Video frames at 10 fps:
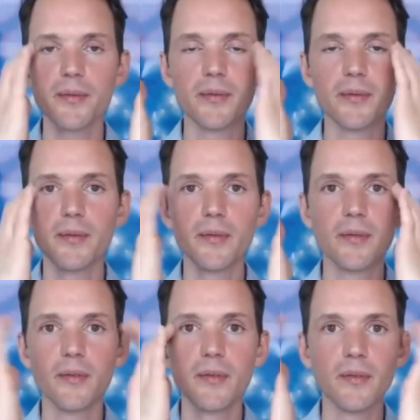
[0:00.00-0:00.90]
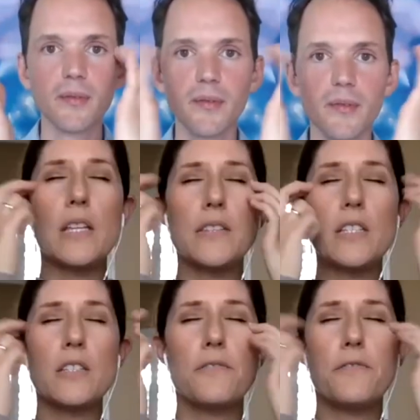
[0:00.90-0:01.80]
It is safe to let
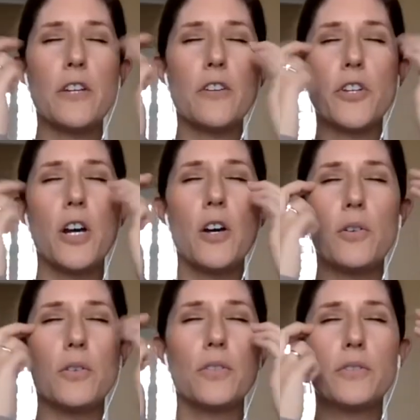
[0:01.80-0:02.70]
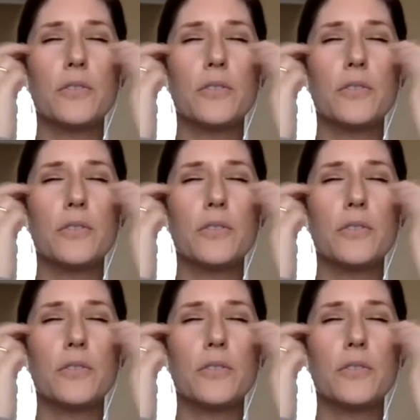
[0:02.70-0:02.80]
this fear go.